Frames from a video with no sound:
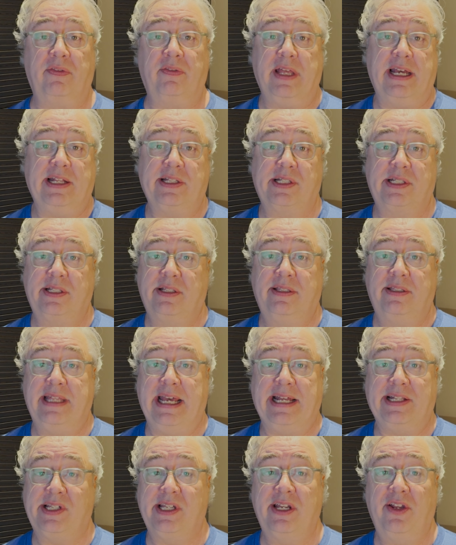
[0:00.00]
That's
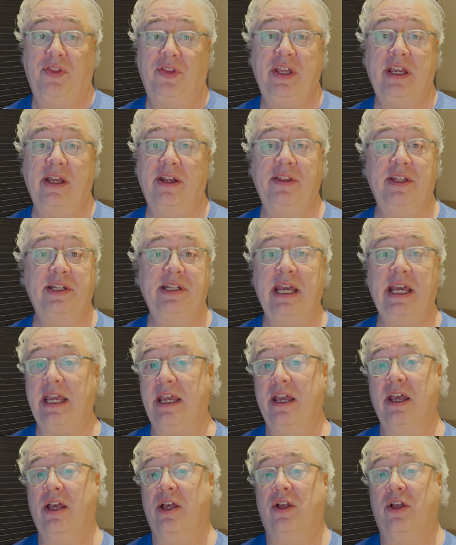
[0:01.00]
it at the end of the day.